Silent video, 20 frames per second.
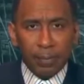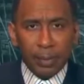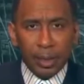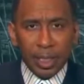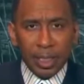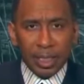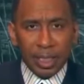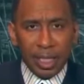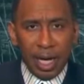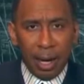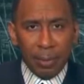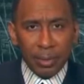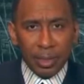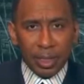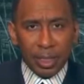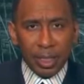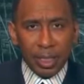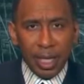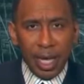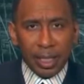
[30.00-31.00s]
Listen, I
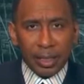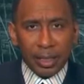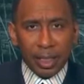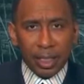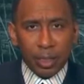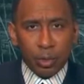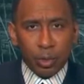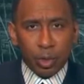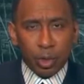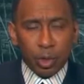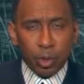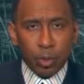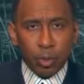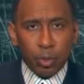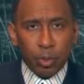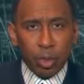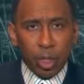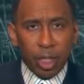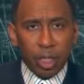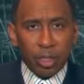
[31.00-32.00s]
was connected
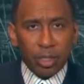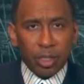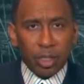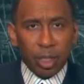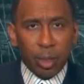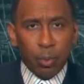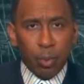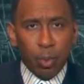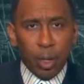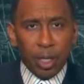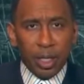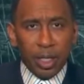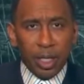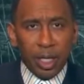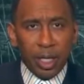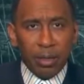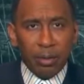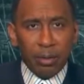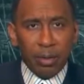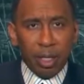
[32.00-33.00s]
to someone
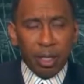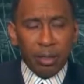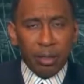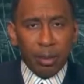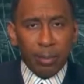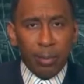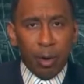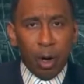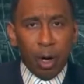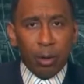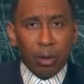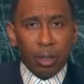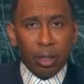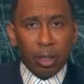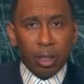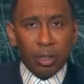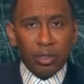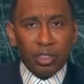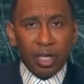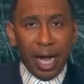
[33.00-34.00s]
in Lamar
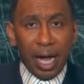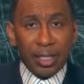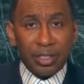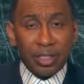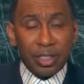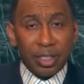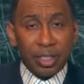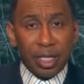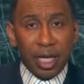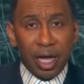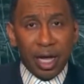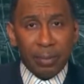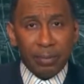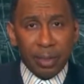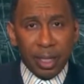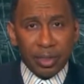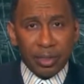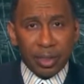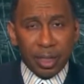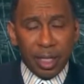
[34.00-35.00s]
Jackson's
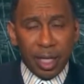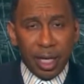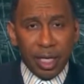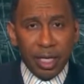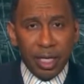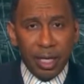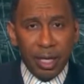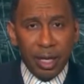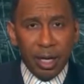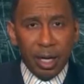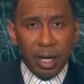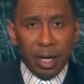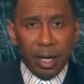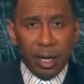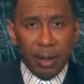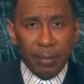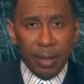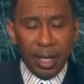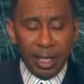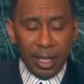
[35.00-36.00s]
camp yesterday.
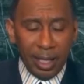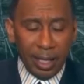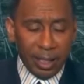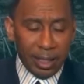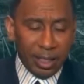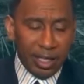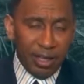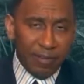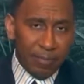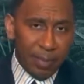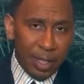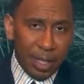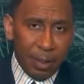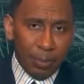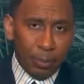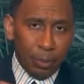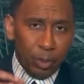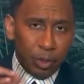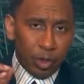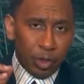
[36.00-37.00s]
And leave me
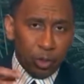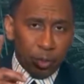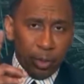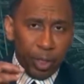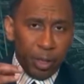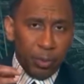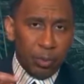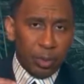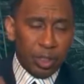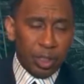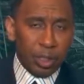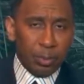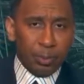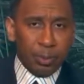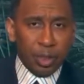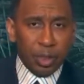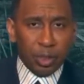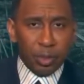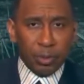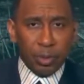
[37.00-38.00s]
up on the screen with the
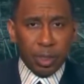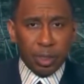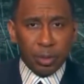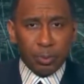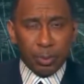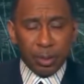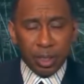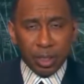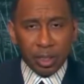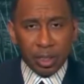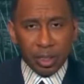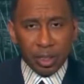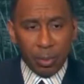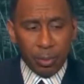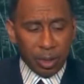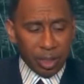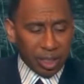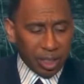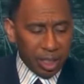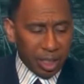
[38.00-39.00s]
split screens, please, because
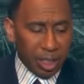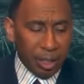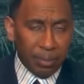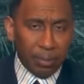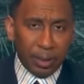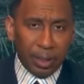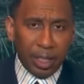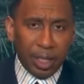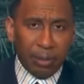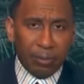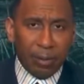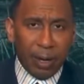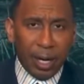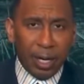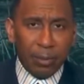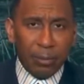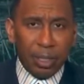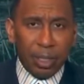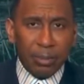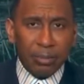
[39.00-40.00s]
I want to see Kimberly and
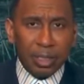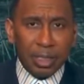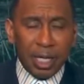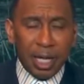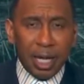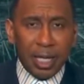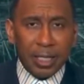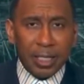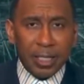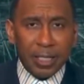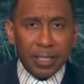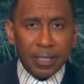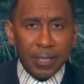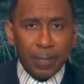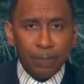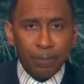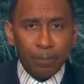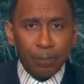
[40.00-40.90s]
Ryan when I'm saying this.